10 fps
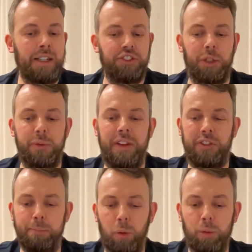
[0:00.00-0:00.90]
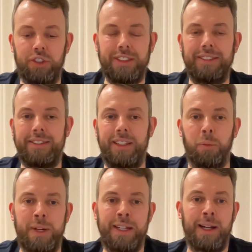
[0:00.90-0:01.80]
So there's more to consider
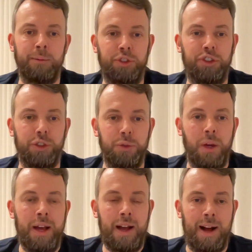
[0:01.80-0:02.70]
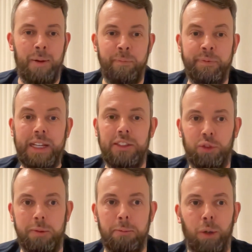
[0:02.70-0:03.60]
when it comes to um,
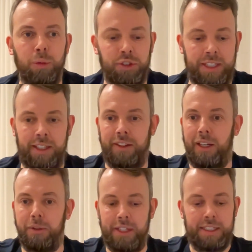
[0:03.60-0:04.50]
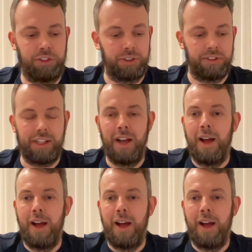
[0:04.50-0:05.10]
swimming pools and other locations.